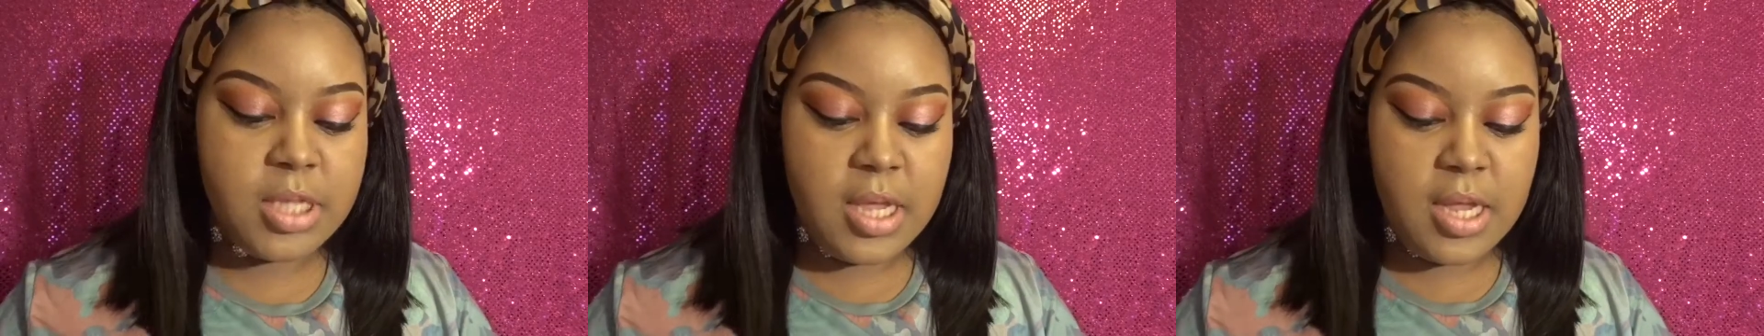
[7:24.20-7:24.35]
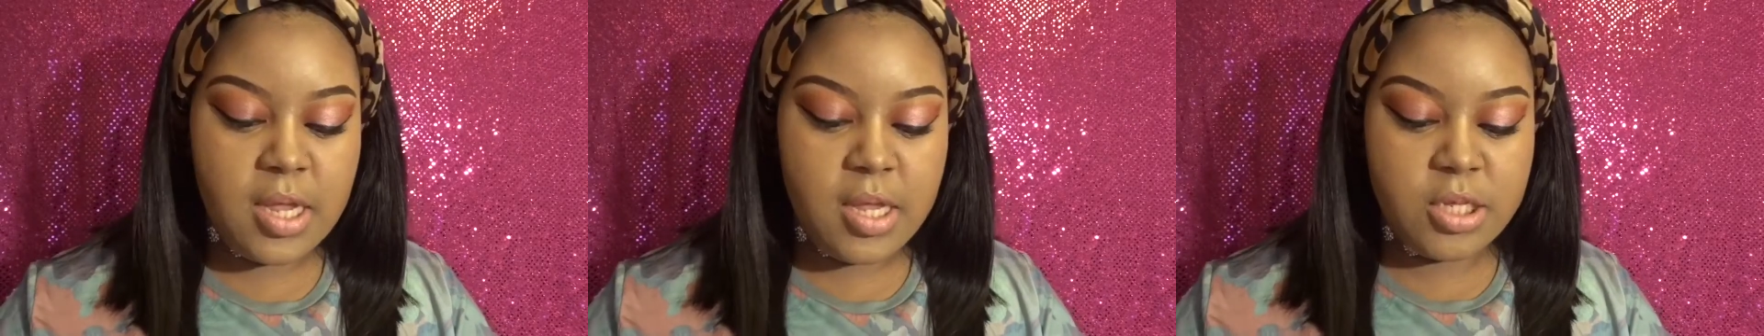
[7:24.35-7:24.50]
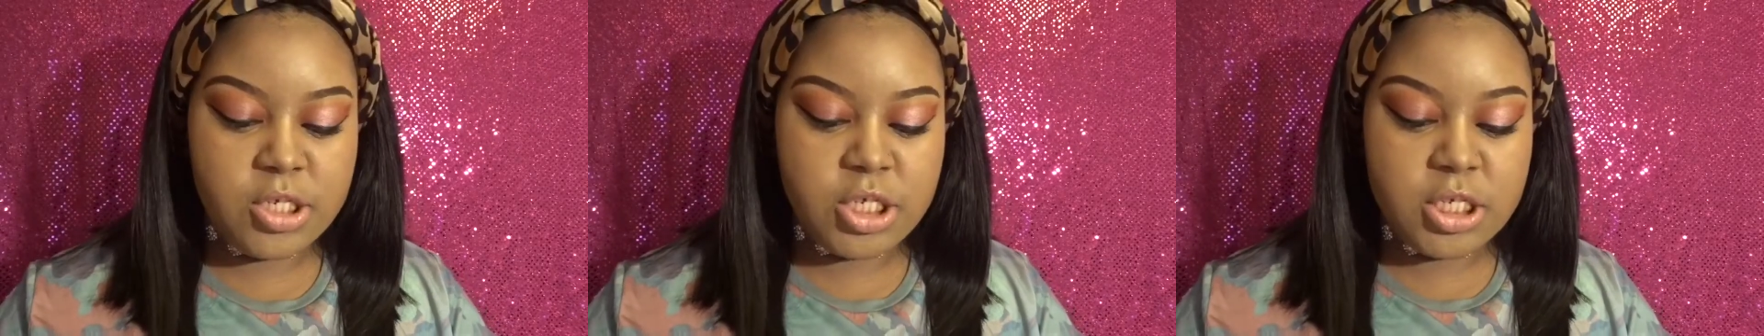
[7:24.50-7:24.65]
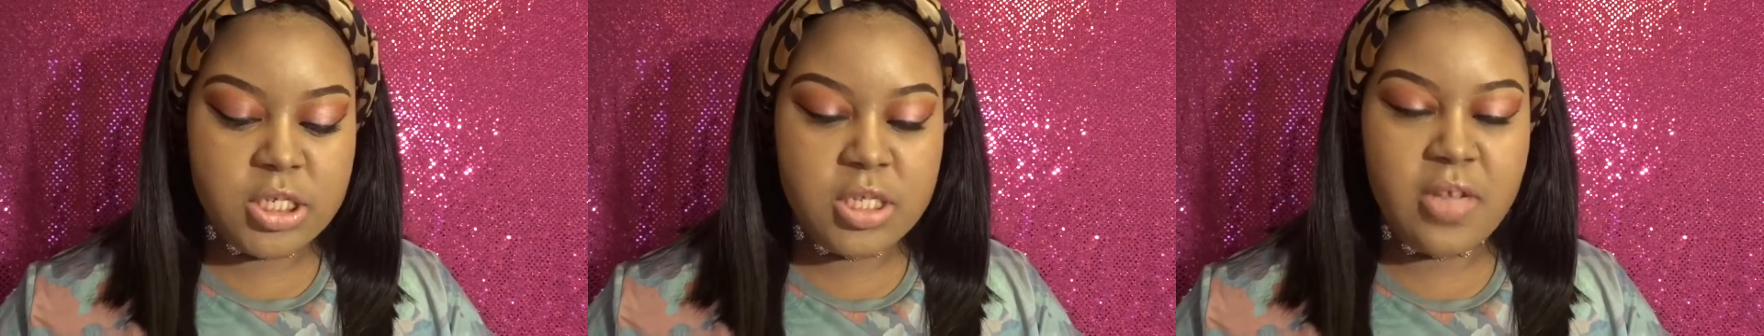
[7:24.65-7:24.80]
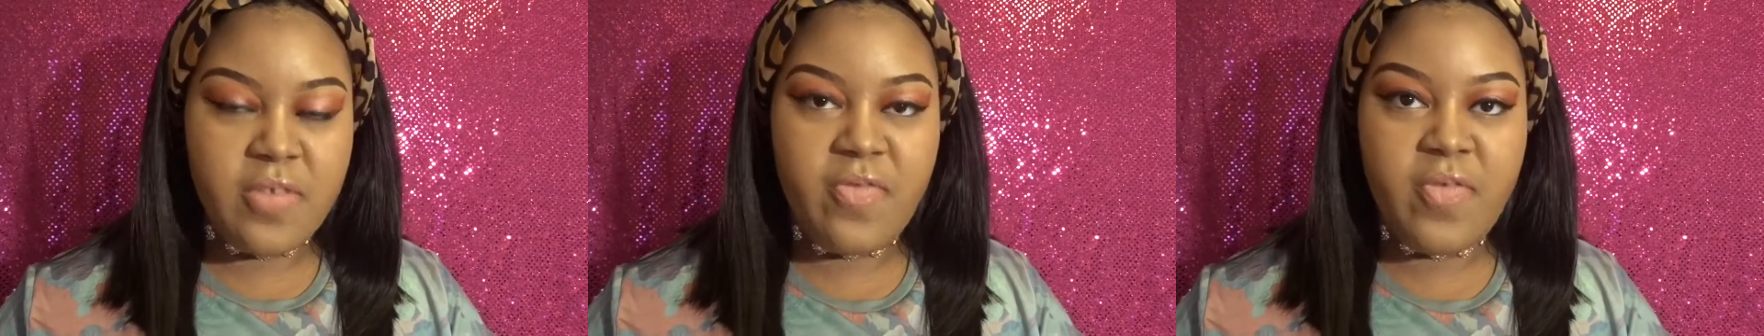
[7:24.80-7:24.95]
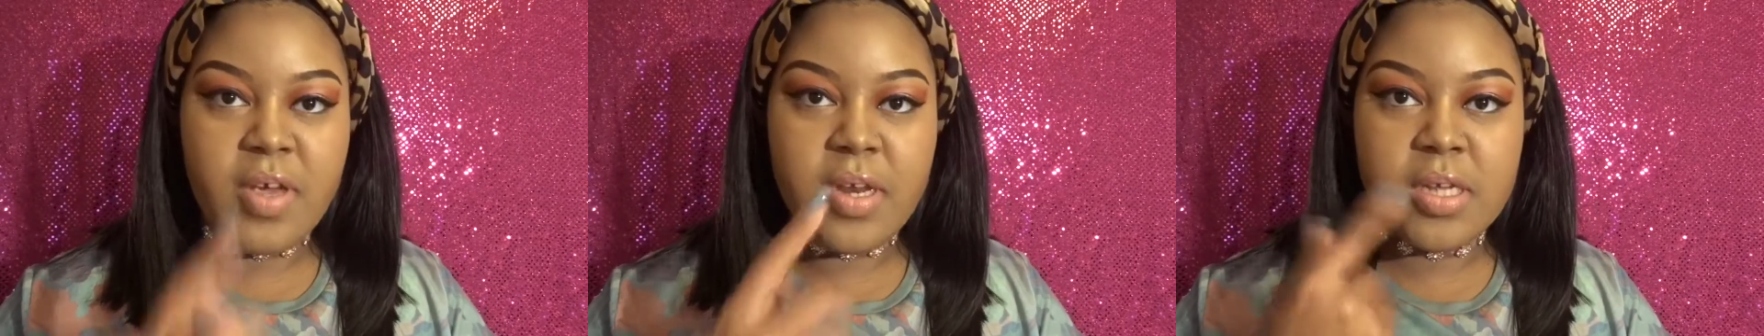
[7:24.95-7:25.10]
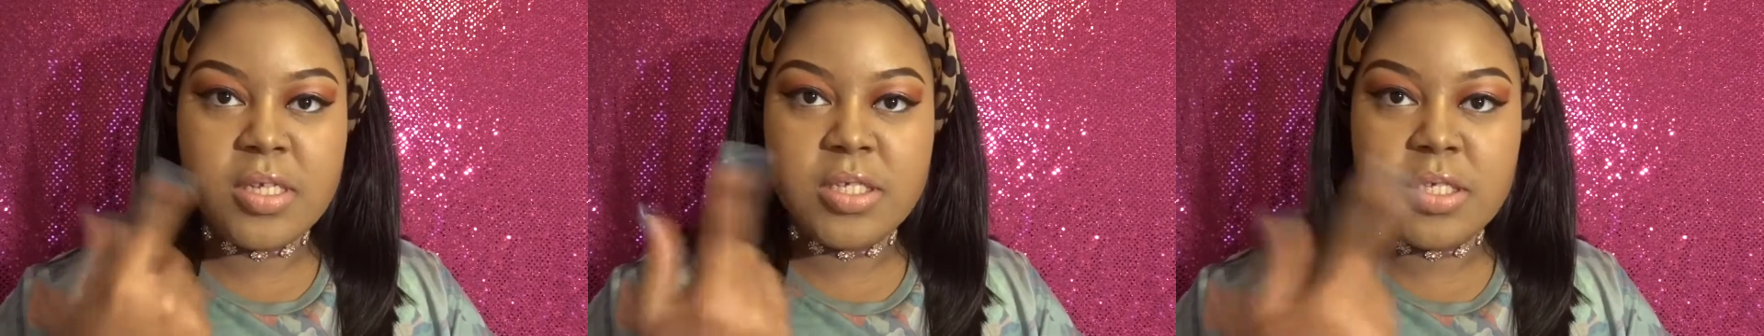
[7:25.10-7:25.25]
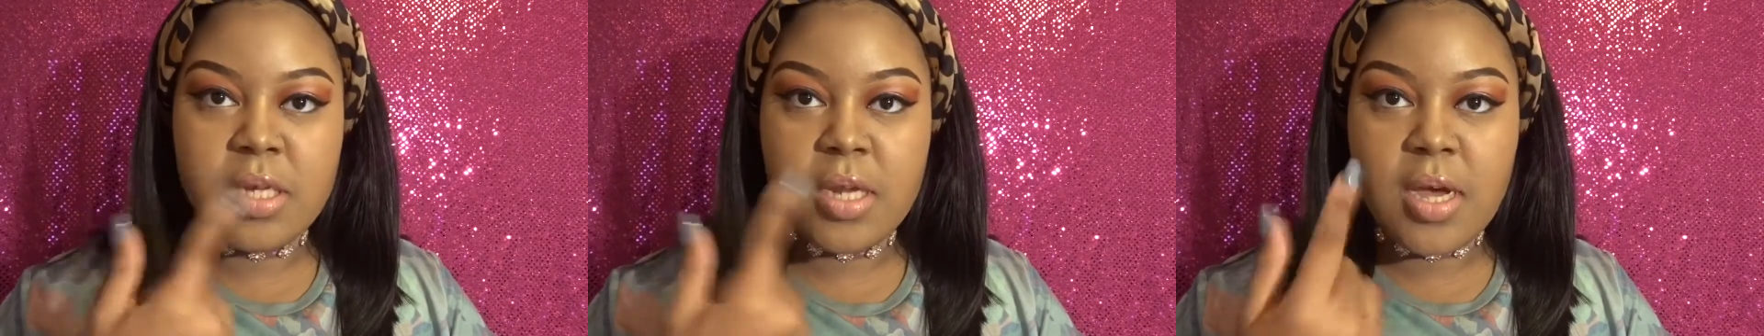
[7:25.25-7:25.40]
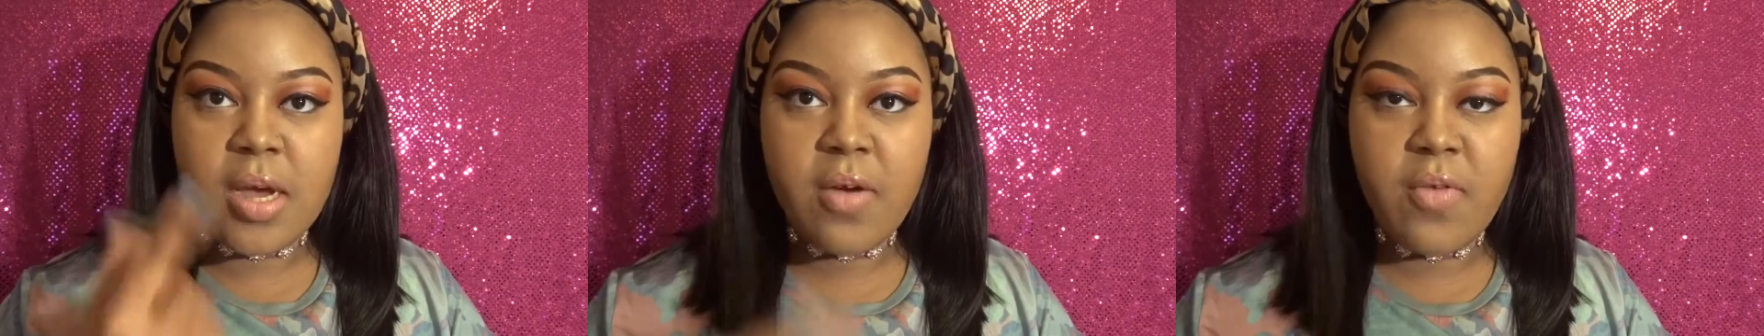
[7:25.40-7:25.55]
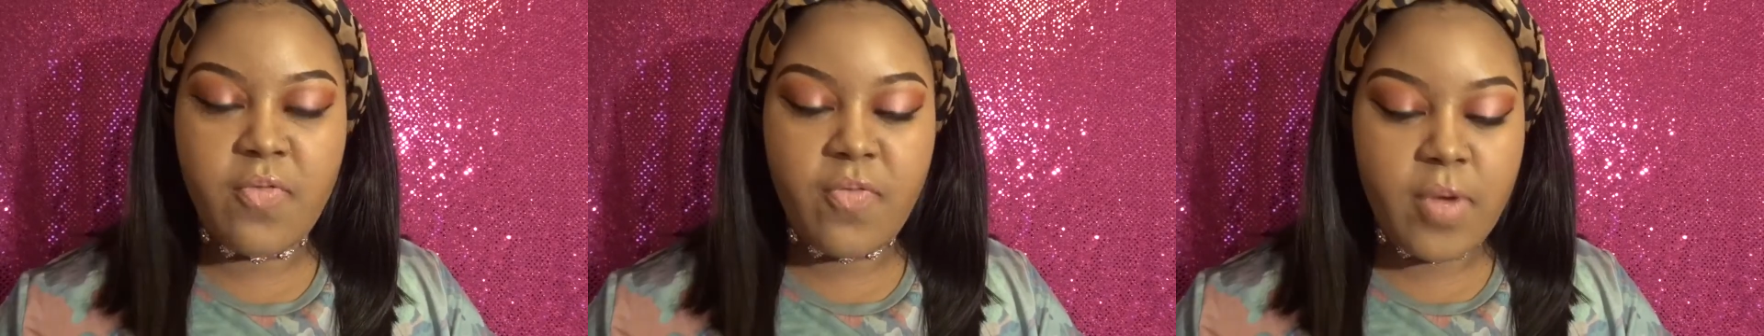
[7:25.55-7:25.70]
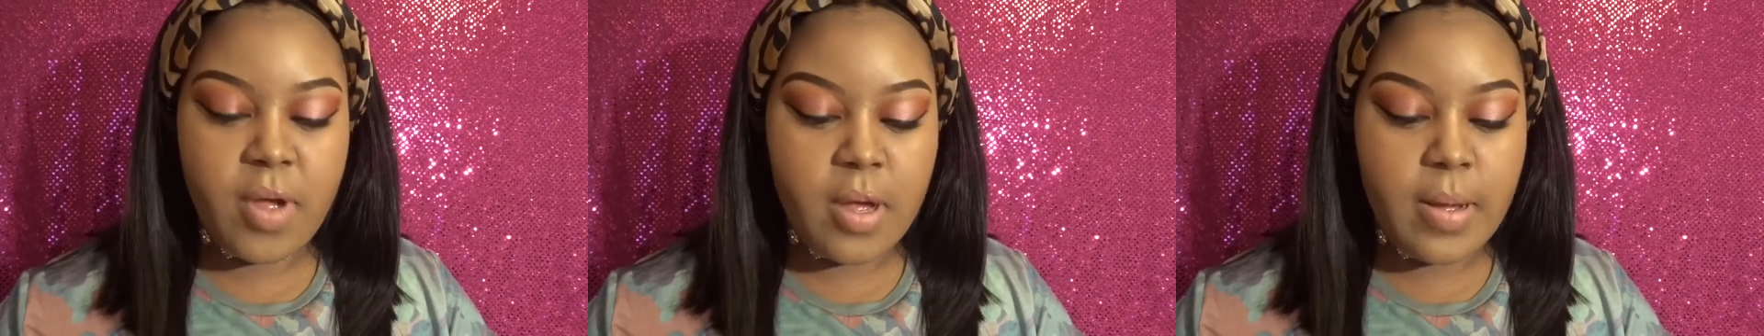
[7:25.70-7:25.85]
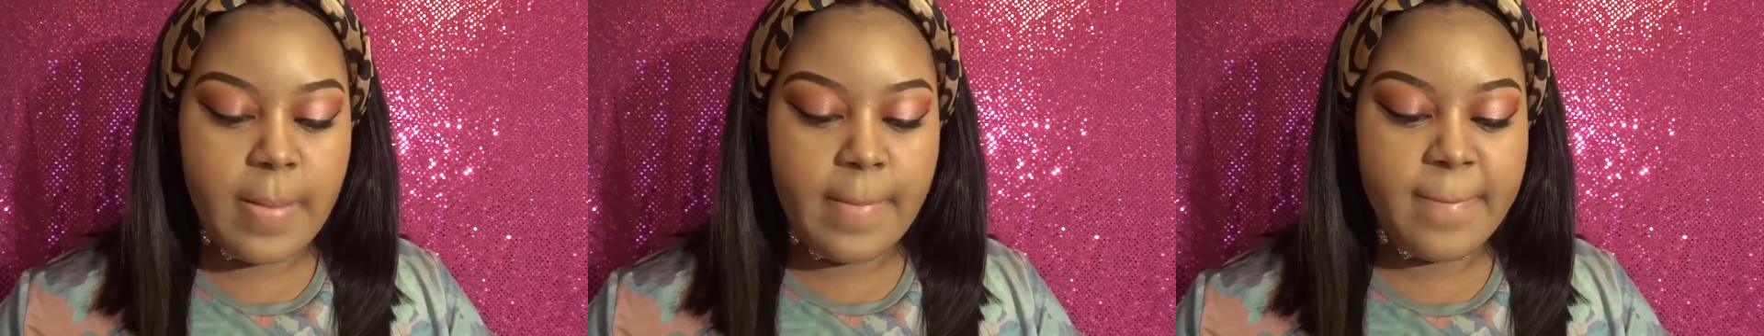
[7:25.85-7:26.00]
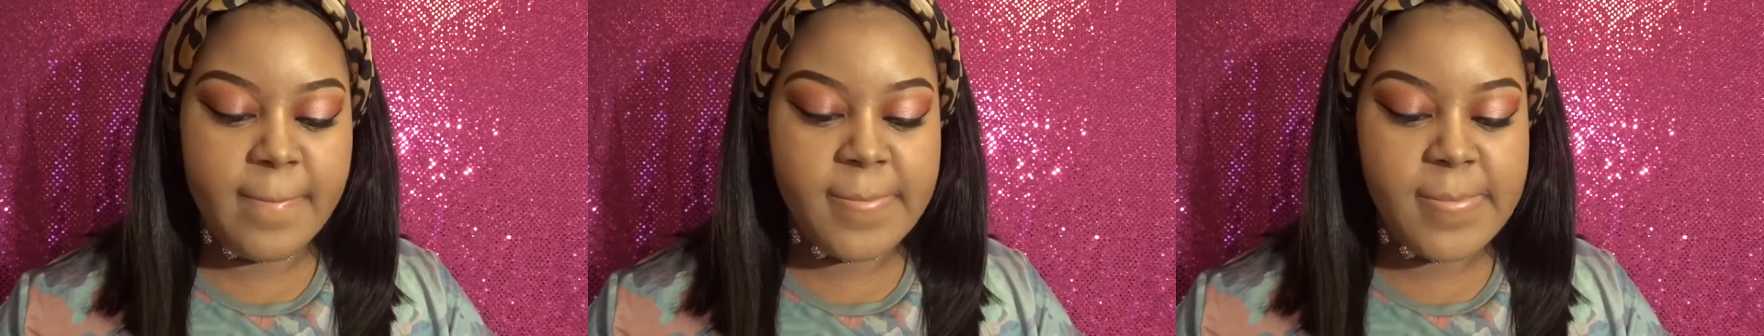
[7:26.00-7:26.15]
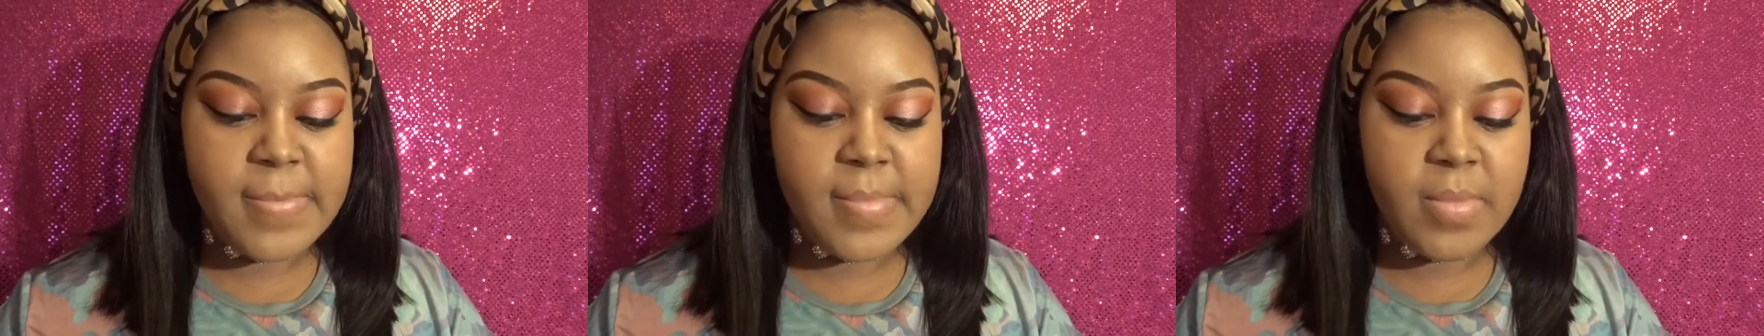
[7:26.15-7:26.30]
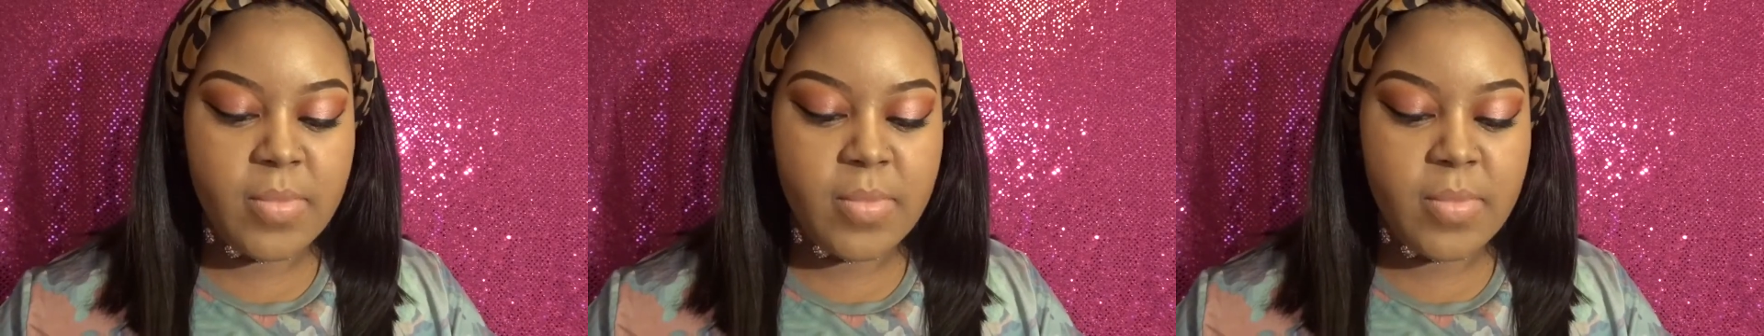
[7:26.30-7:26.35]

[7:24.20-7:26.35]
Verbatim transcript: and just to finish it off, um,